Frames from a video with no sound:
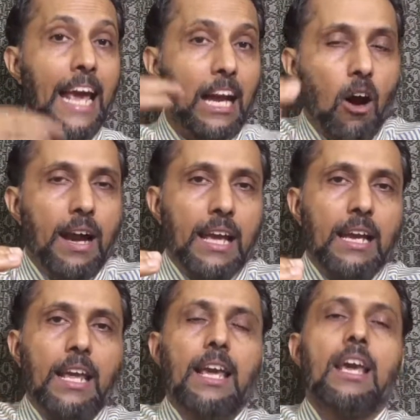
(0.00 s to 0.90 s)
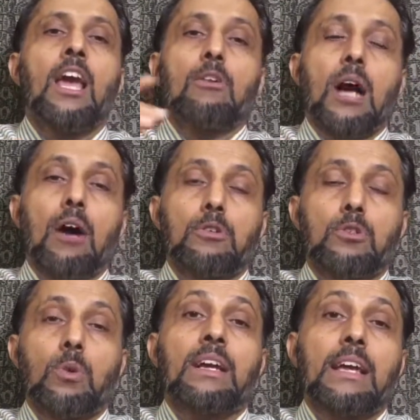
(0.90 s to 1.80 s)
Accordingly, you have
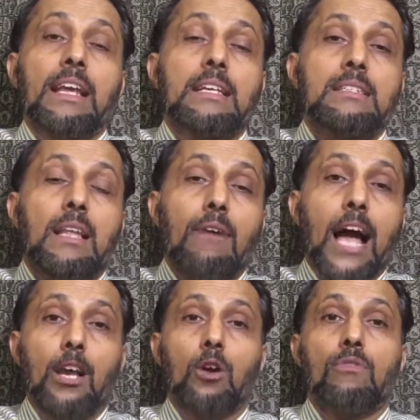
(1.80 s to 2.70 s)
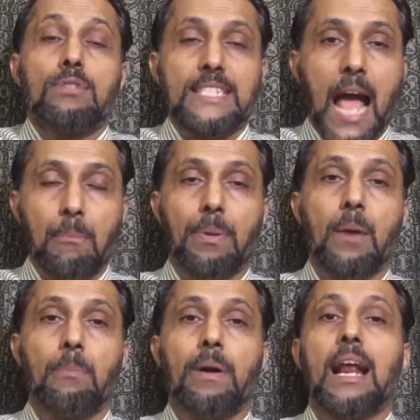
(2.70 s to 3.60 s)
to increase the value of stamp
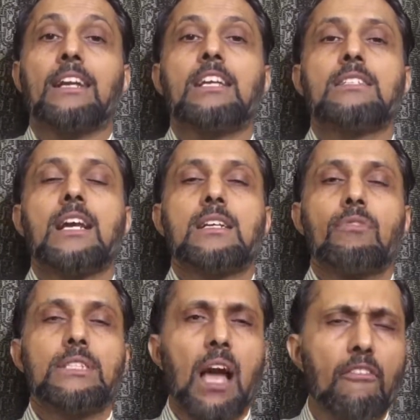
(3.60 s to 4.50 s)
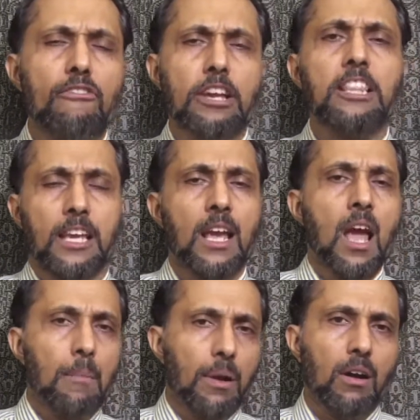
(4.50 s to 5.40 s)
paper and registration fees, everything.
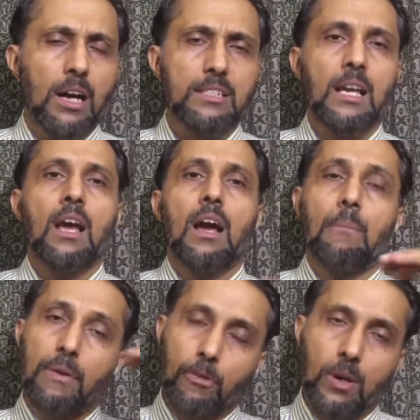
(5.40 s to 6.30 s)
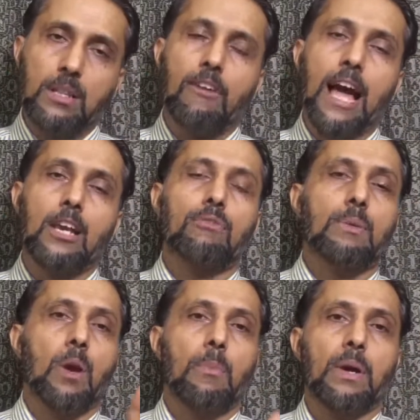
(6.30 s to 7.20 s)
Because before the value of
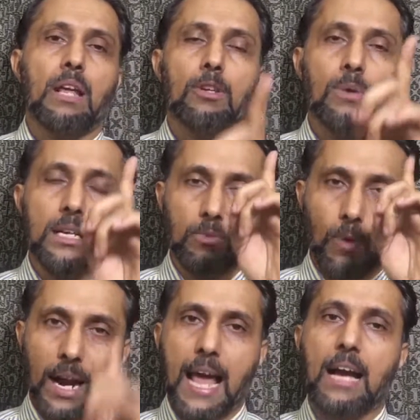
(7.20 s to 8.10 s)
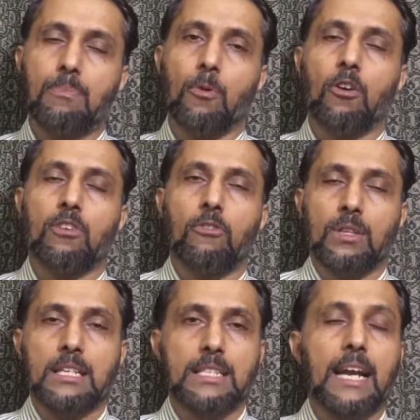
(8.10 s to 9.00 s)
the property, it was 1 lakh for
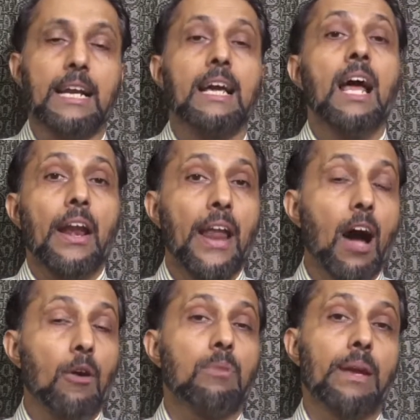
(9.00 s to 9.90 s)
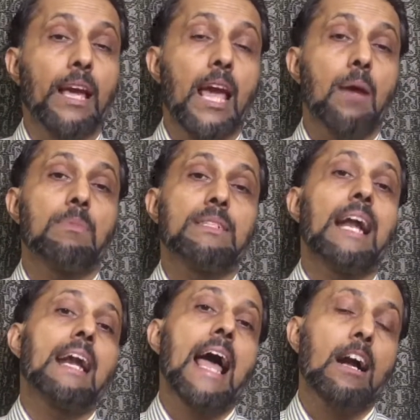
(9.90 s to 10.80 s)
the cent. Now it became
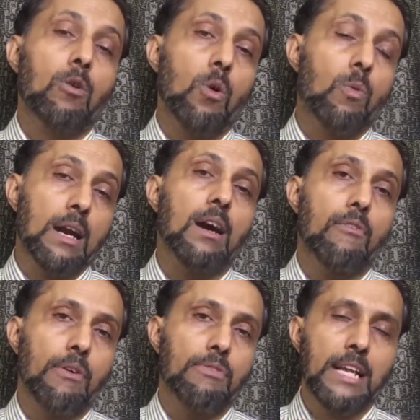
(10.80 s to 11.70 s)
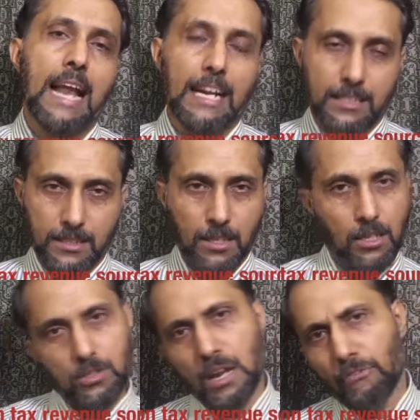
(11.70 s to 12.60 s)
10 lakh or 50 lakhs.
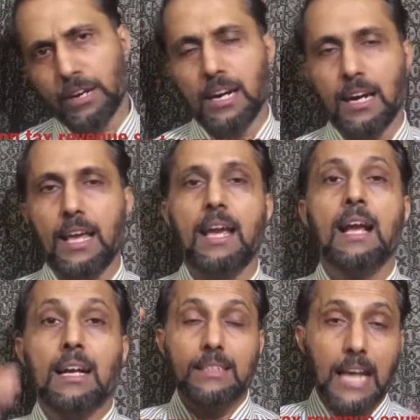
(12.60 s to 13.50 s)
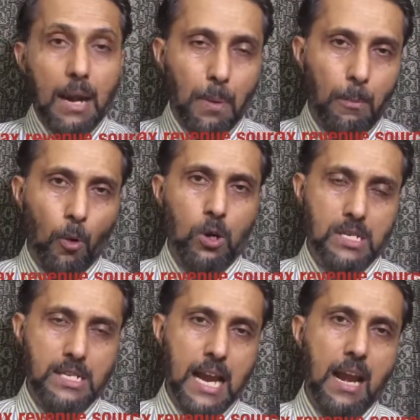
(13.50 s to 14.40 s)
So definitely that
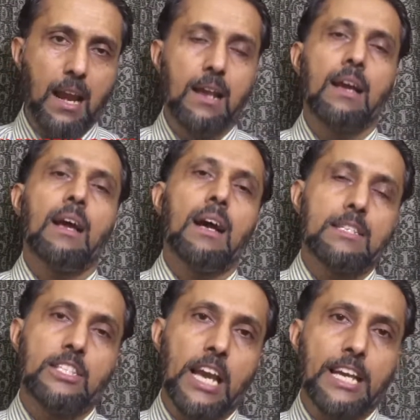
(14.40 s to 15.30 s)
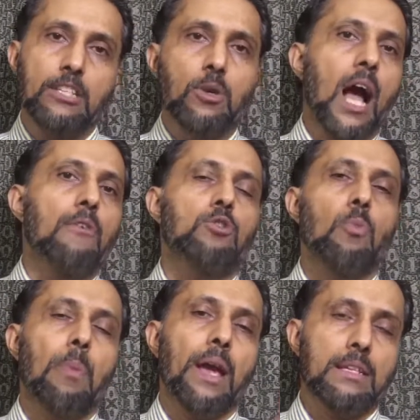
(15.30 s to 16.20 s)
proportional change you have
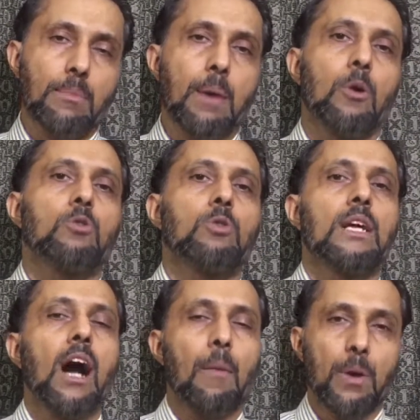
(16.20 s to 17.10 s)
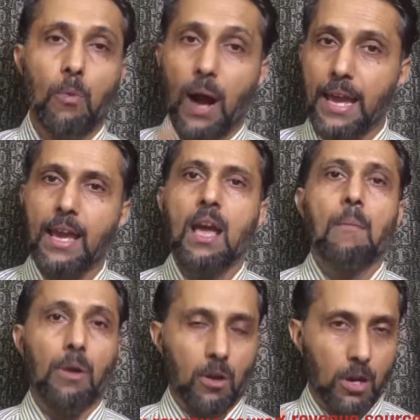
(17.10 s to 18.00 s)
to pay some amount to the government. Why?
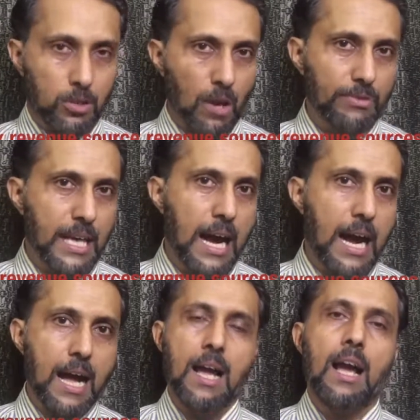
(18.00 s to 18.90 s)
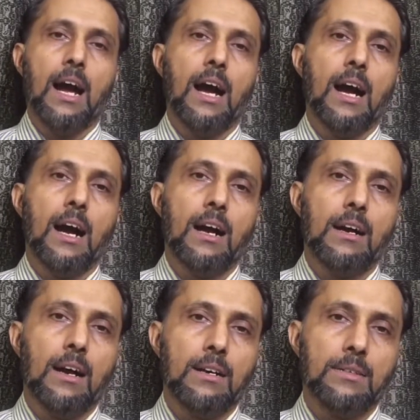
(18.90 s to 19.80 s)
Because of the
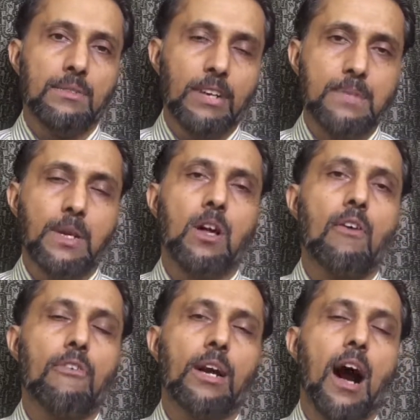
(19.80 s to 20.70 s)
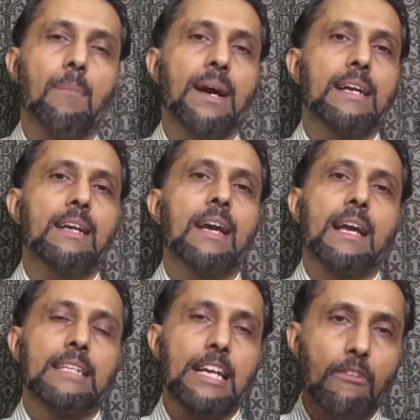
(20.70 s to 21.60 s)
investment of government
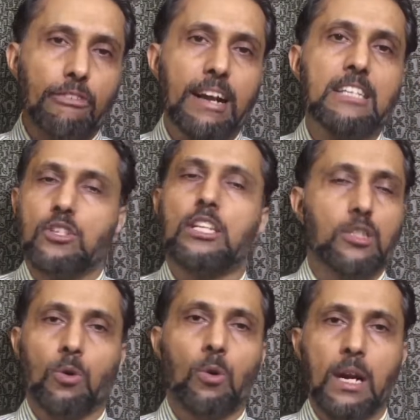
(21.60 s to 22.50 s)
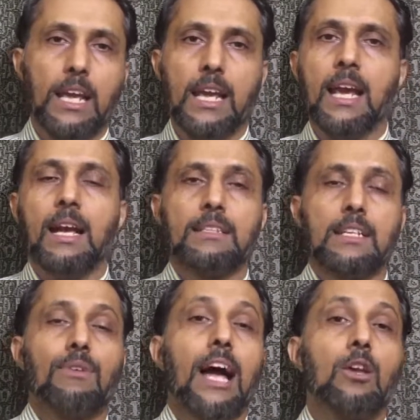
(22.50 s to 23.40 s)
in that infrastructure only,
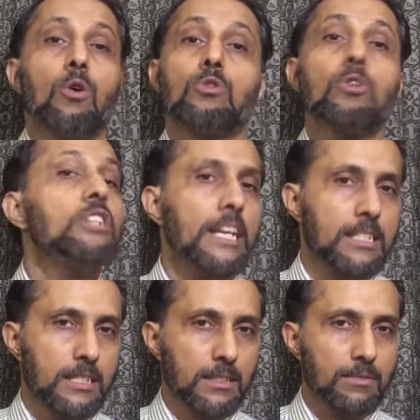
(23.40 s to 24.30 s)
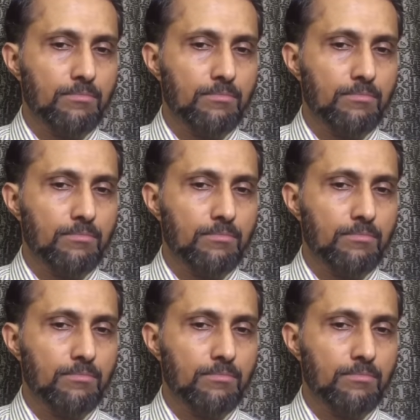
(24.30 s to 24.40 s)
this value also changed.